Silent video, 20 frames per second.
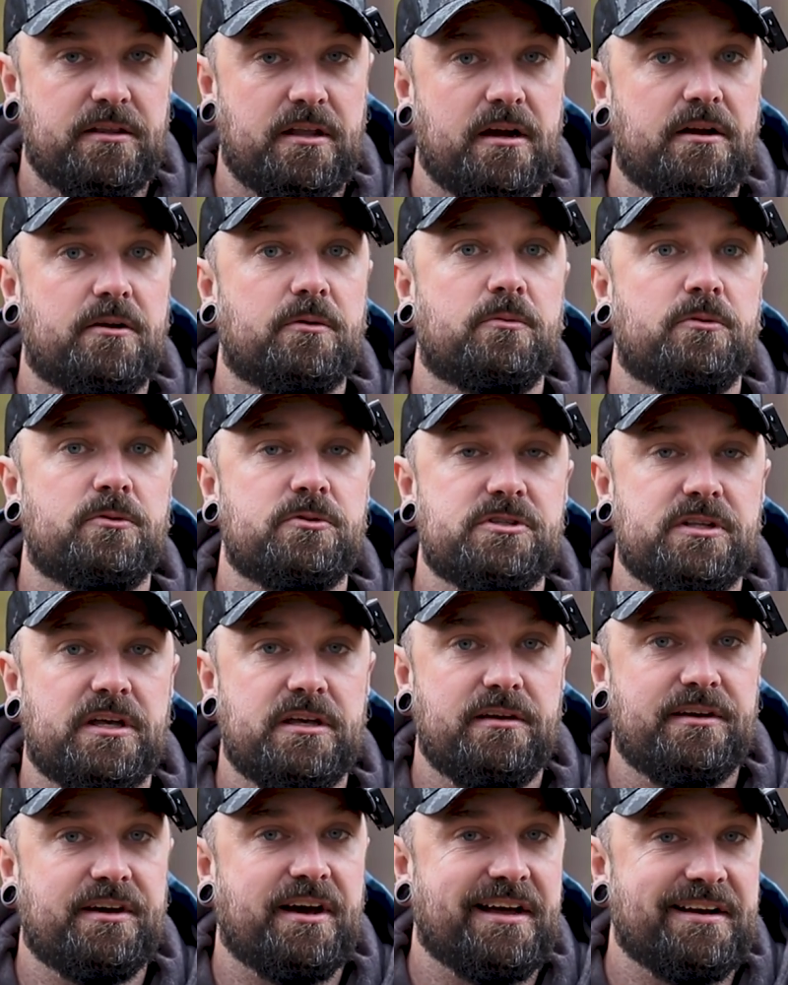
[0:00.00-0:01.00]
They're the ones that
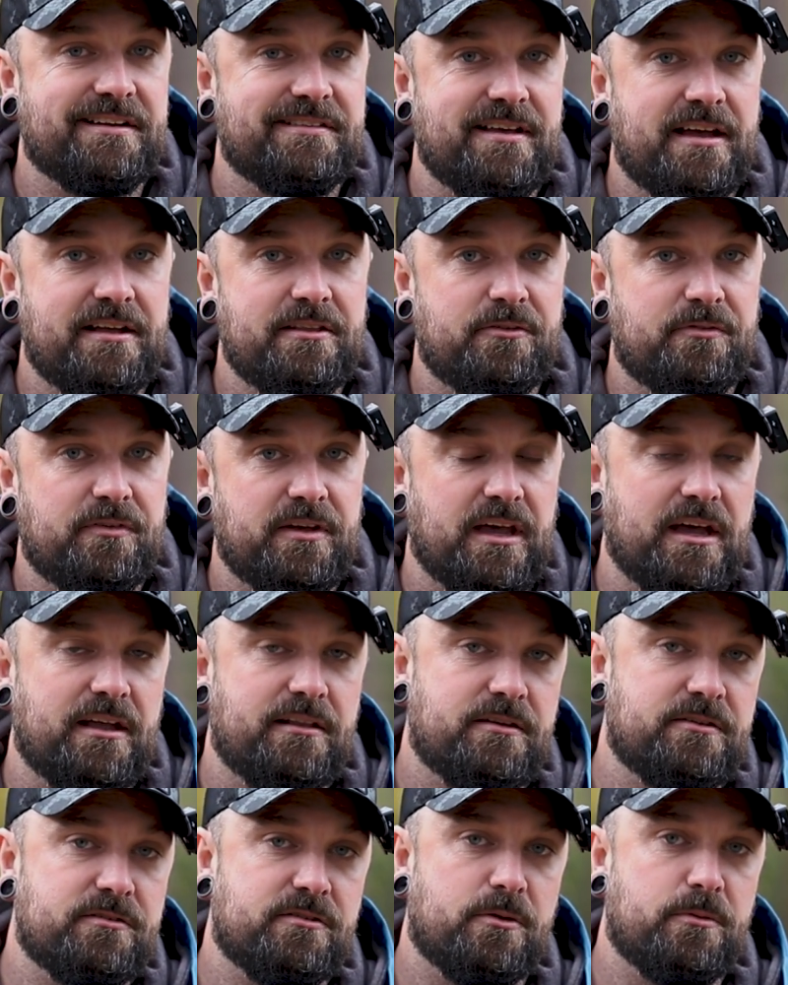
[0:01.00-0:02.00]
you kind of tend to forget.
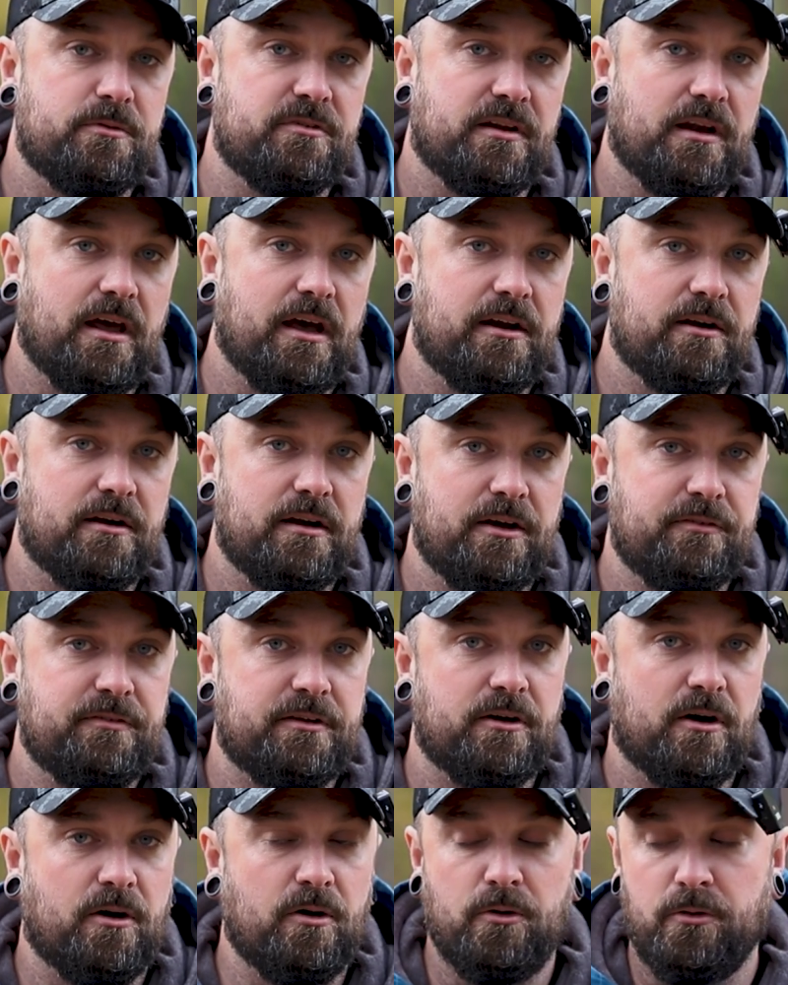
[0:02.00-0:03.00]
There's always a lighter left
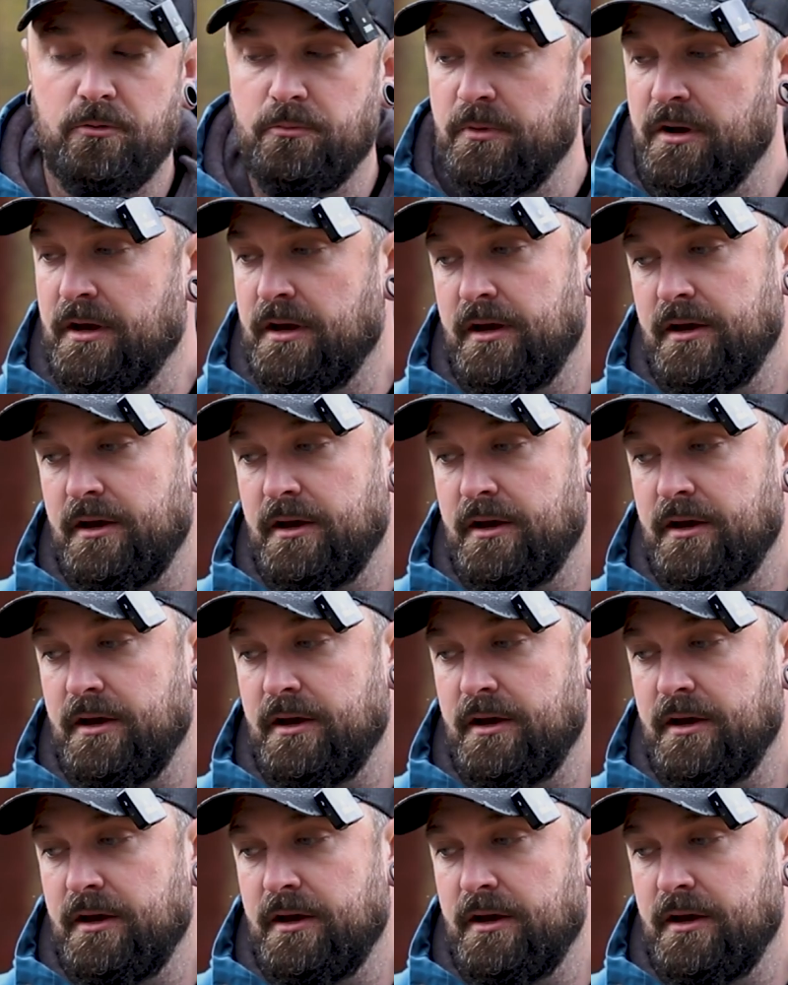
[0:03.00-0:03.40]
at home.